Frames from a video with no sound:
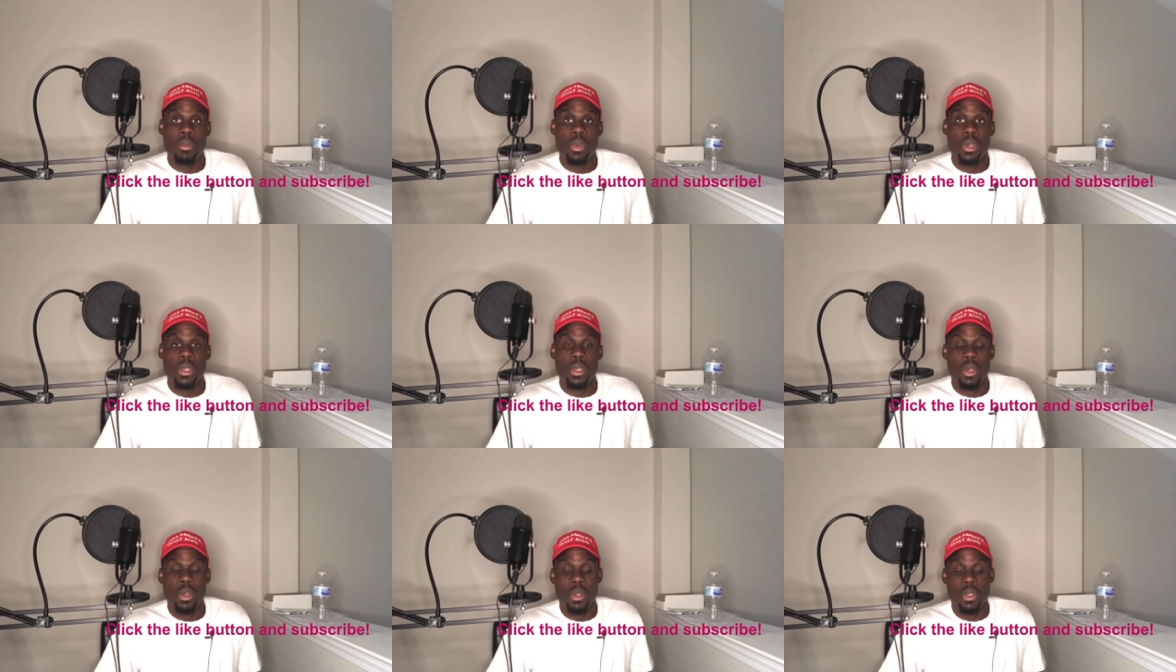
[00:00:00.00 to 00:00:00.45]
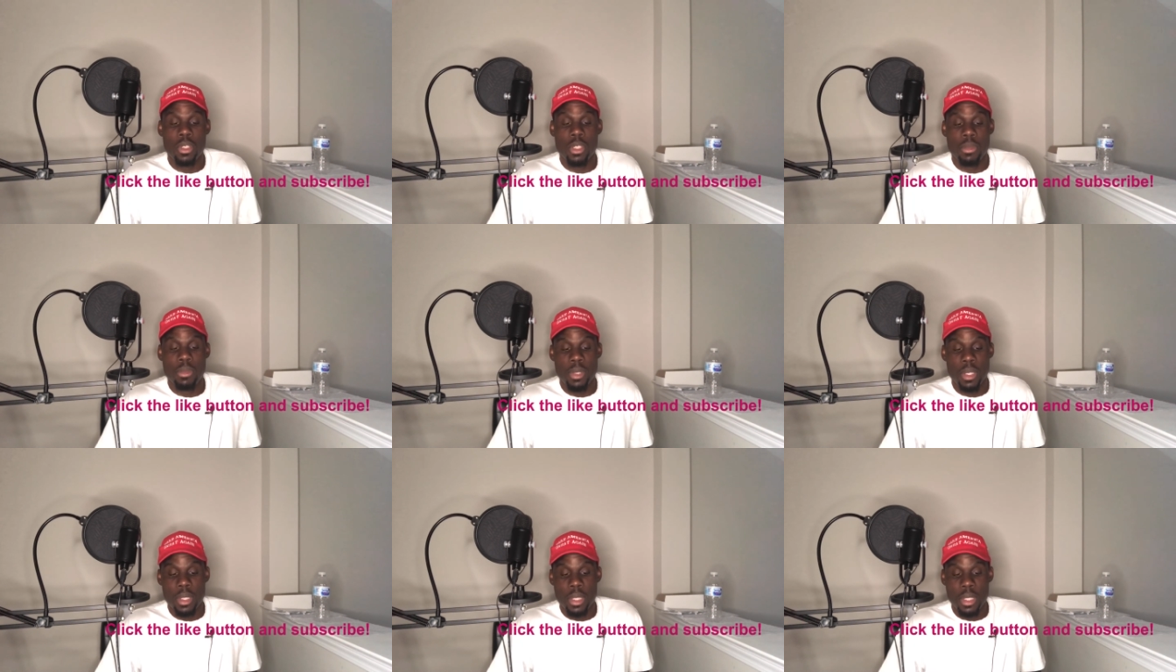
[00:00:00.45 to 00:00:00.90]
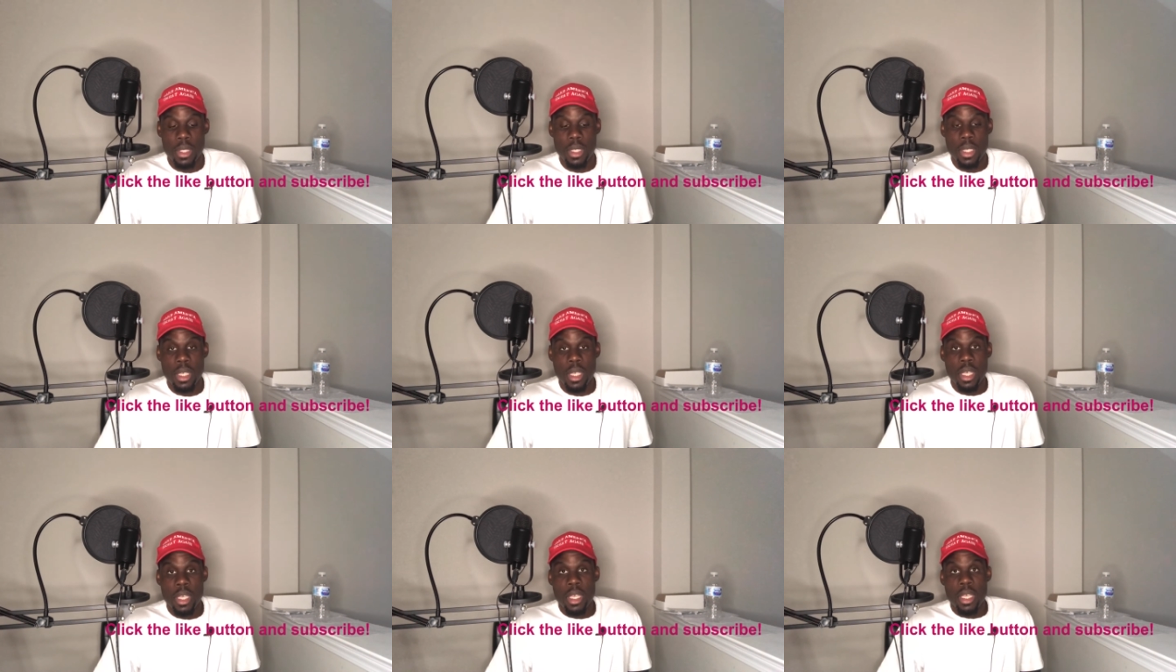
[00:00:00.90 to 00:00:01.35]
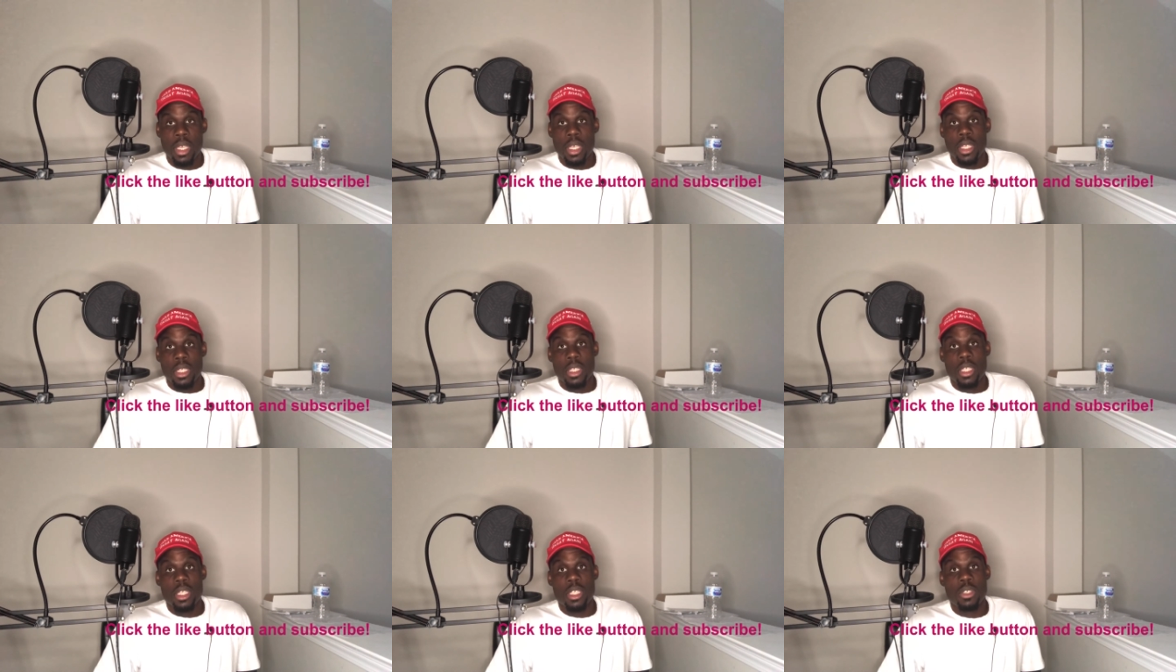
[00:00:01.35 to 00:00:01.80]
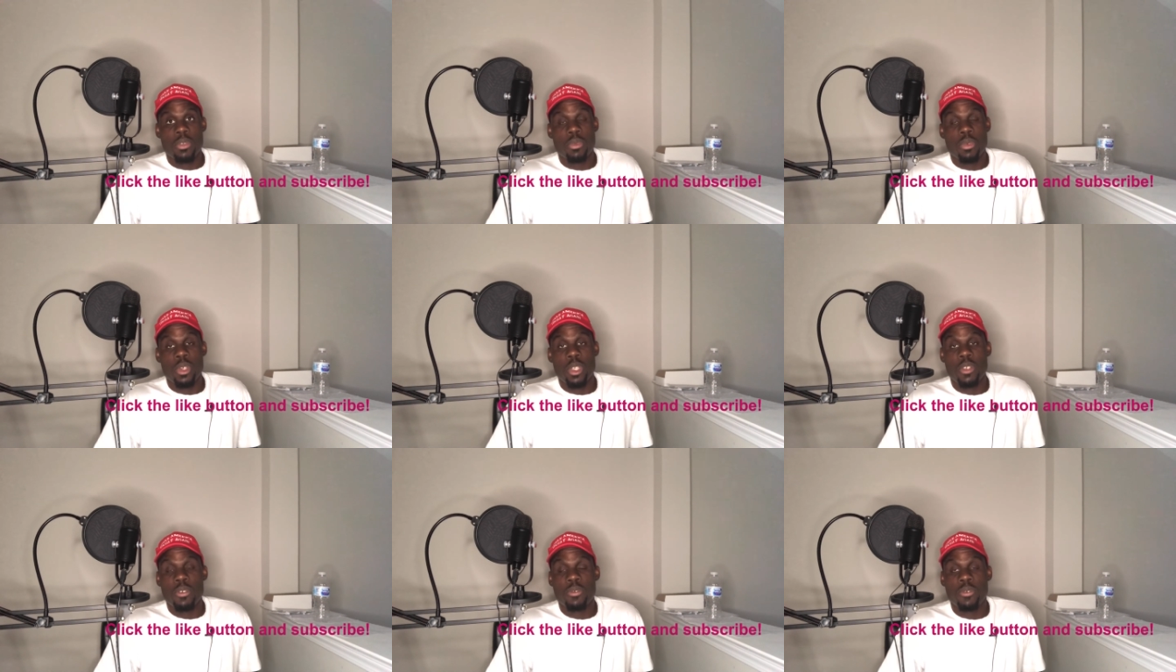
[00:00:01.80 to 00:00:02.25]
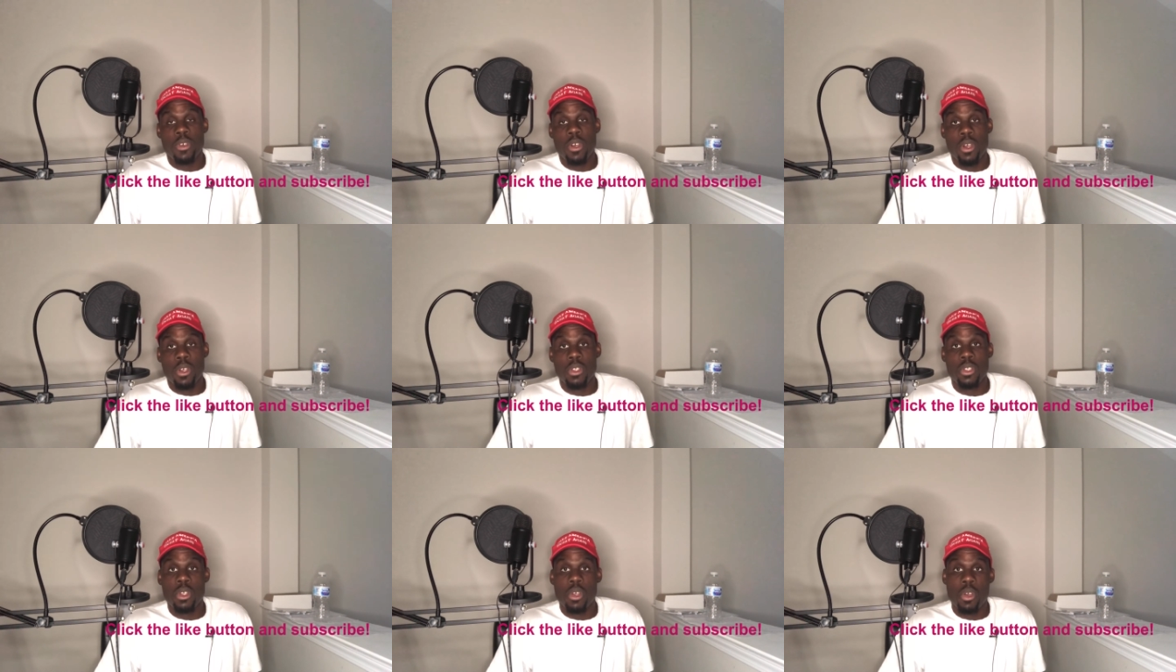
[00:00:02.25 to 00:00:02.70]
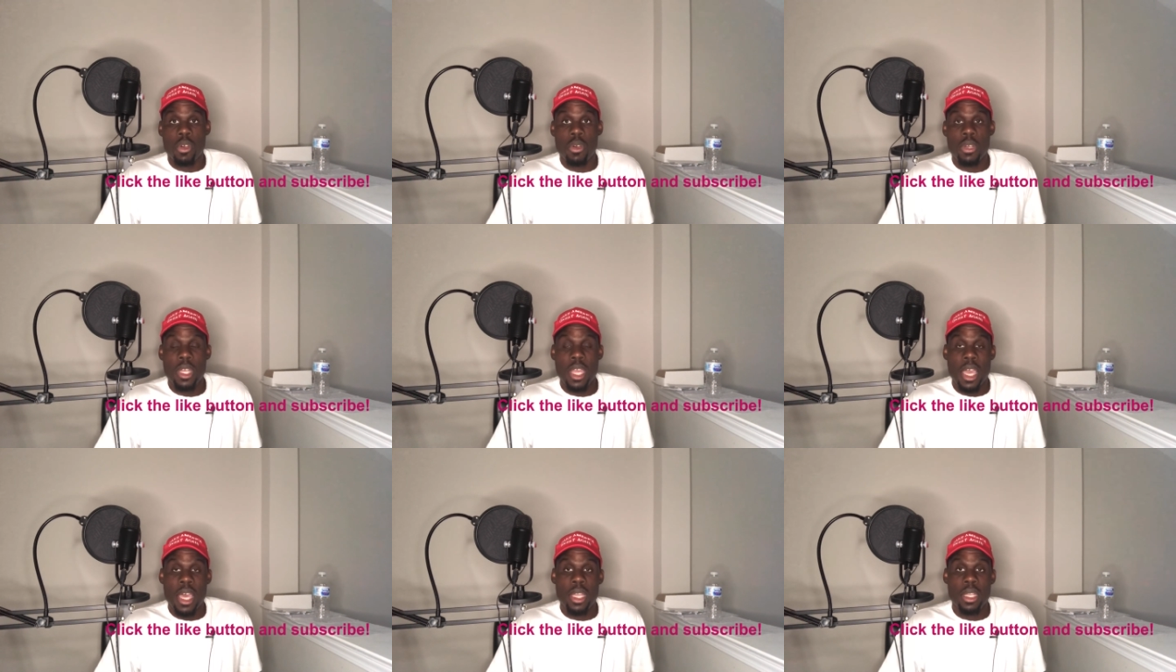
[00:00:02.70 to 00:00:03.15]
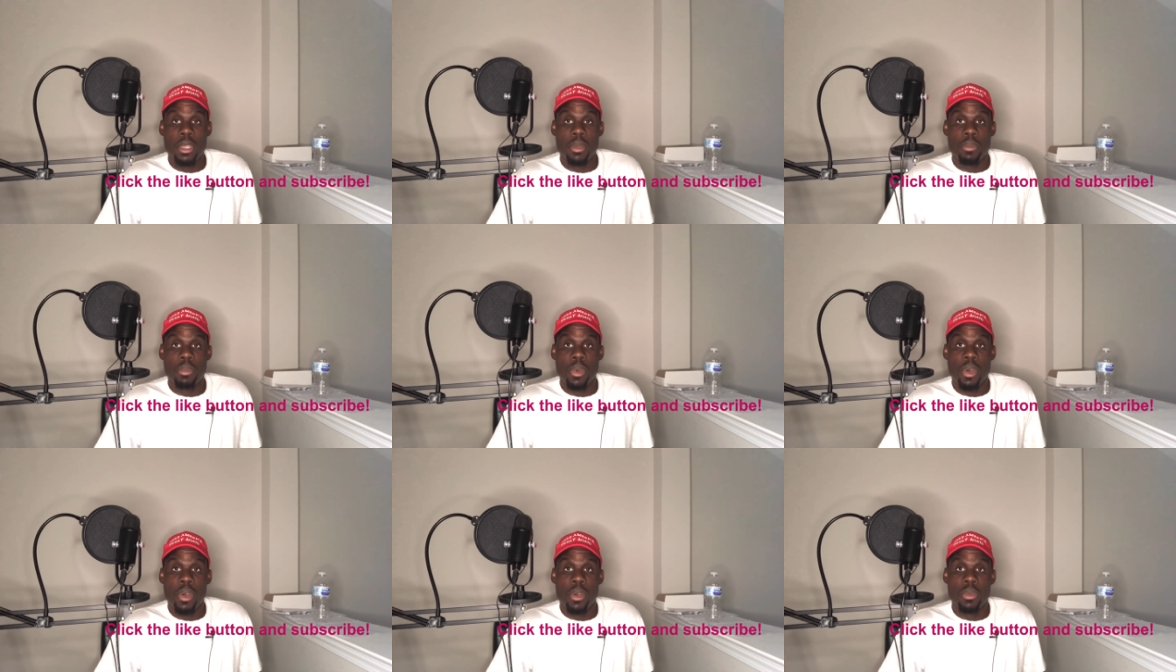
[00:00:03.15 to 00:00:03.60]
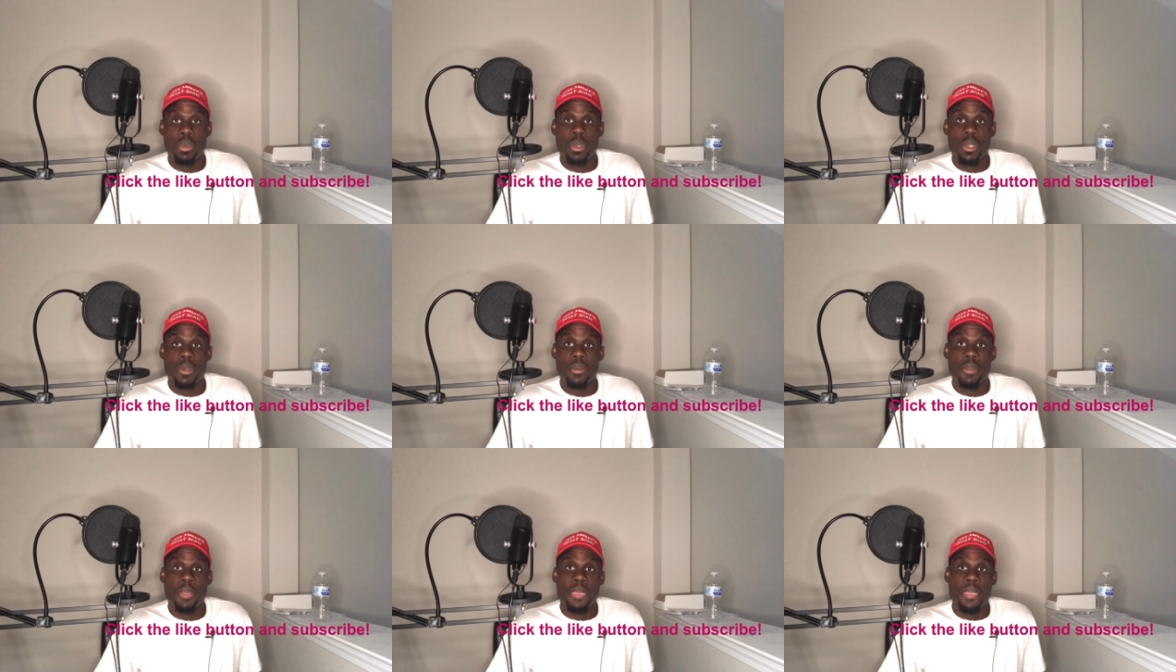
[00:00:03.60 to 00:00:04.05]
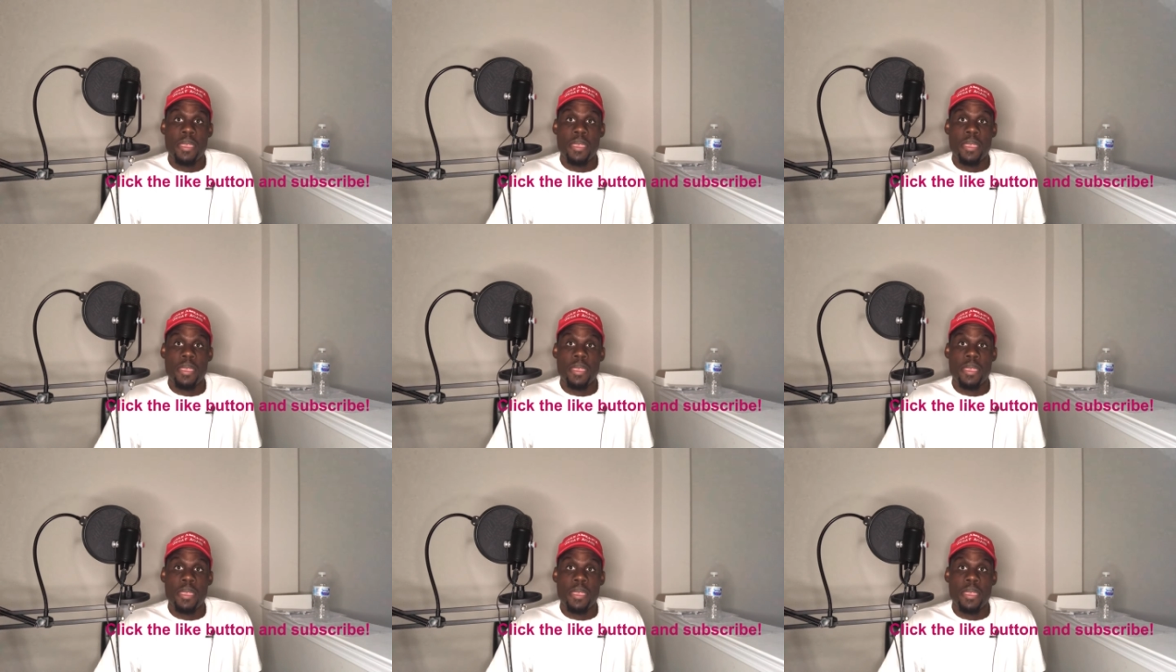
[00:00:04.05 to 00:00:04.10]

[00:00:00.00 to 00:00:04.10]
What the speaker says: But ultimately, this really falls on Alec Baldwin.